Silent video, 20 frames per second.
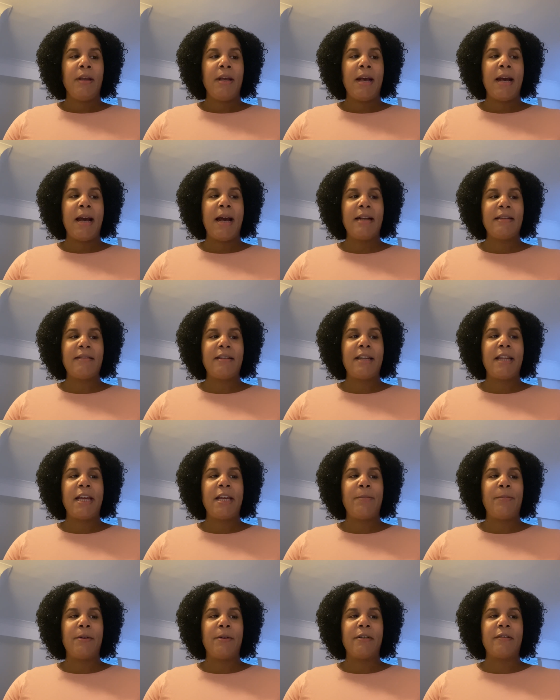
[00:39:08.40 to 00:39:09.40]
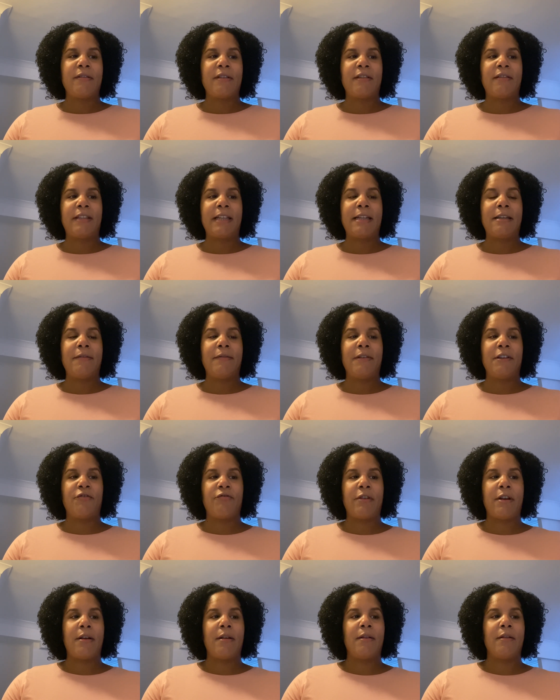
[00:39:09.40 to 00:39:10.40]
As neighbours, the State of
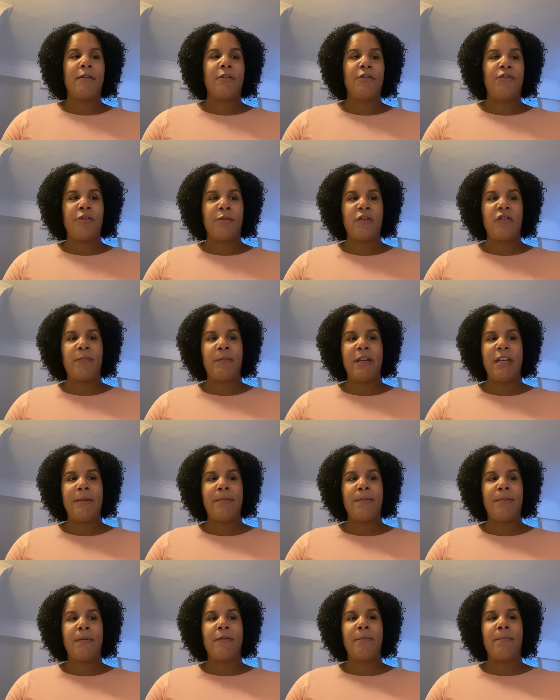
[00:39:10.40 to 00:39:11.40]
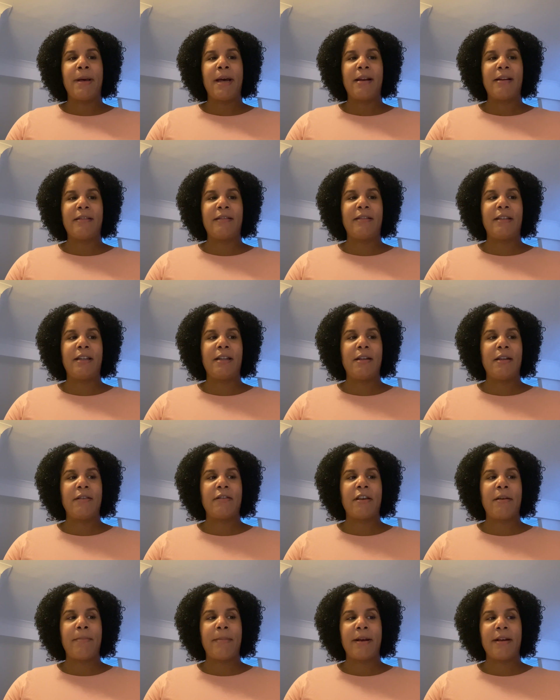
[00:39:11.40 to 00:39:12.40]
Israel, the Jewish people, the Palestinians,
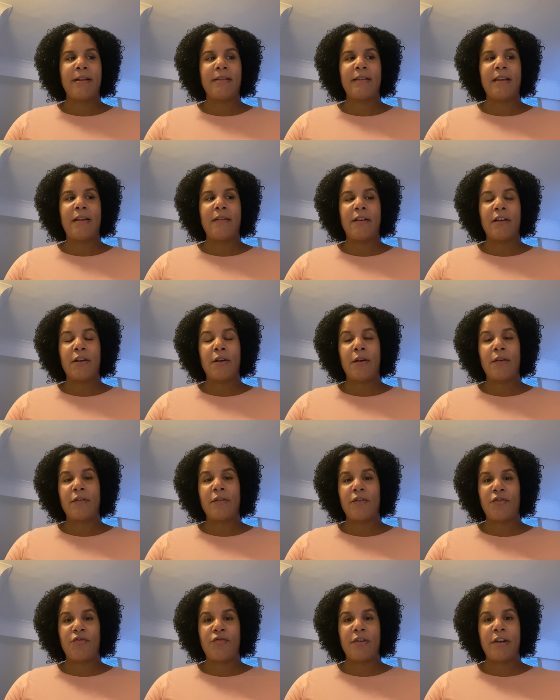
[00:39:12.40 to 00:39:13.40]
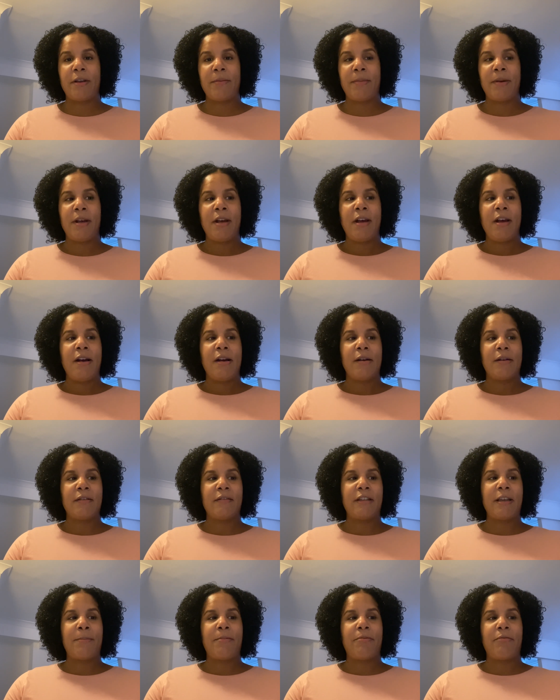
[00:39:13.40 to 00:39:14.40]
Hamas and the Gaza Strip are
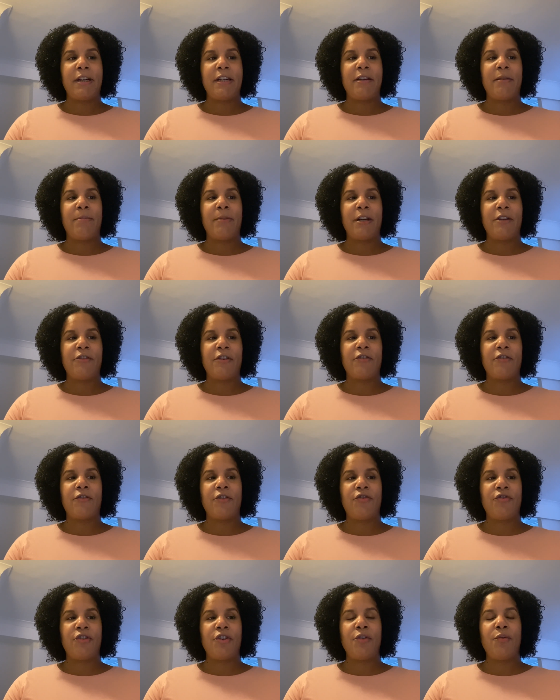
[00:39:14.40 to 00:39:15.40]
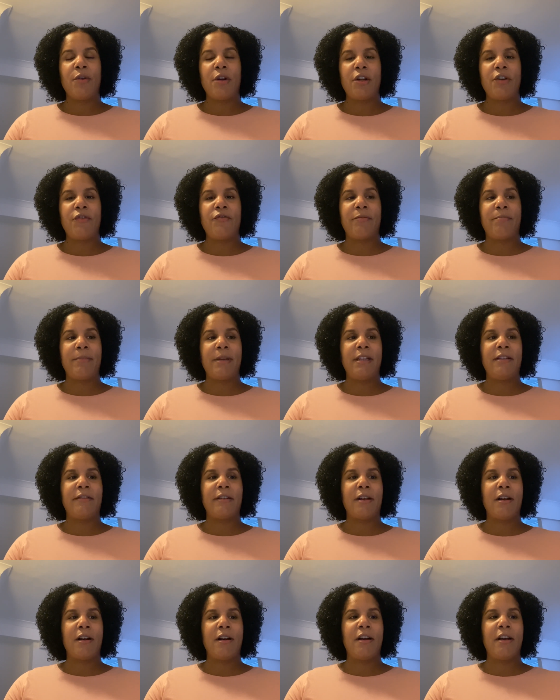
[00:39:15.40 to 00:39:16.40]
separated by just a 200-metre
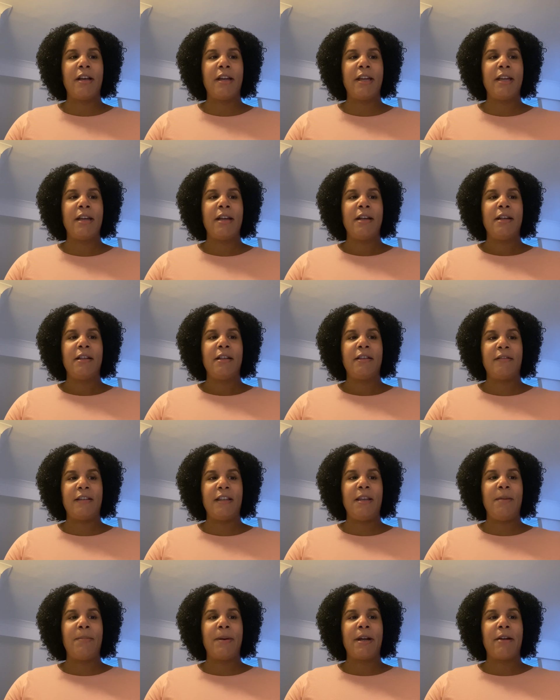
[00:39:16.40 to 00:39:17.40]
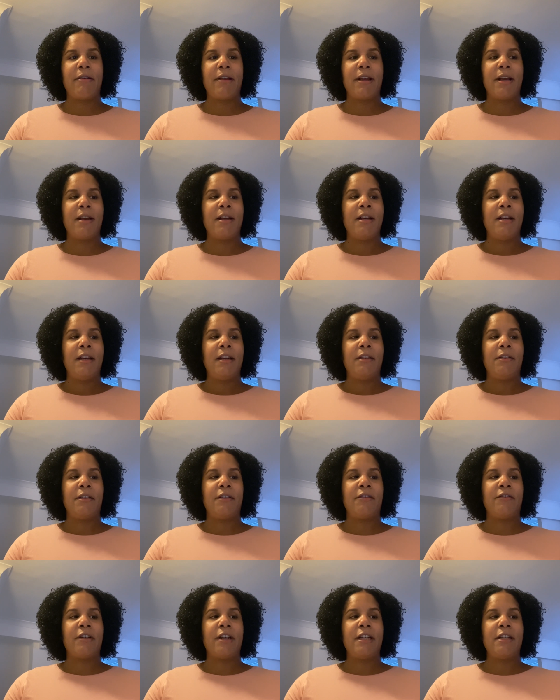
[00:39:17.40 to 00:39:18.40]
high sea barrier
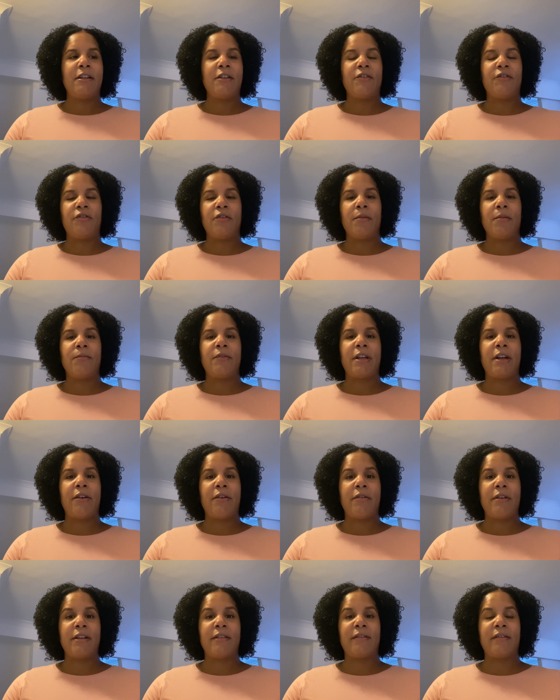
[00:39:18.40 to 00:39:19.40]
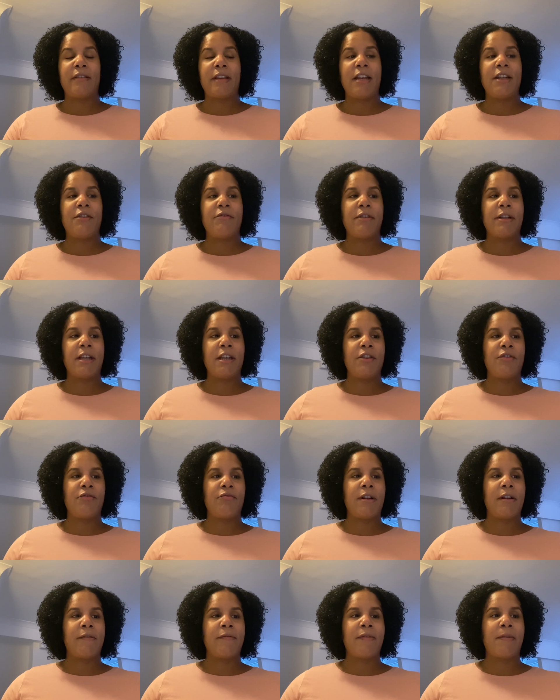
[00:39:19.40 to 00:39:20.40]
designed to stop terrorists entering
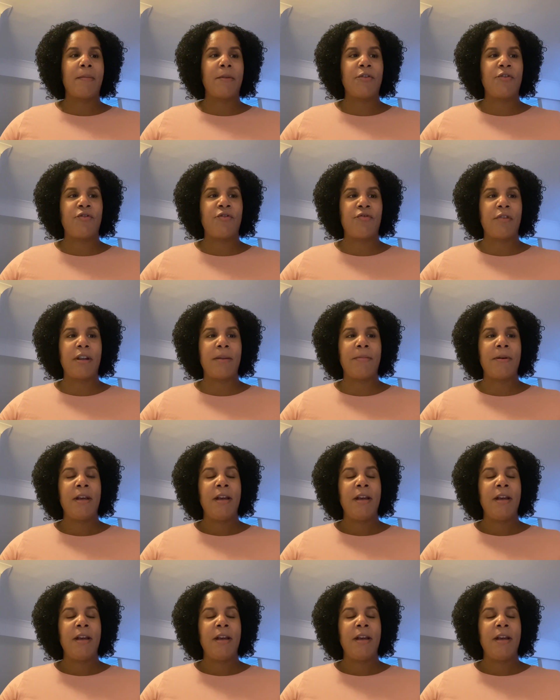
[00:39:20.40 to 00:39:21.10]
Israel from the Strip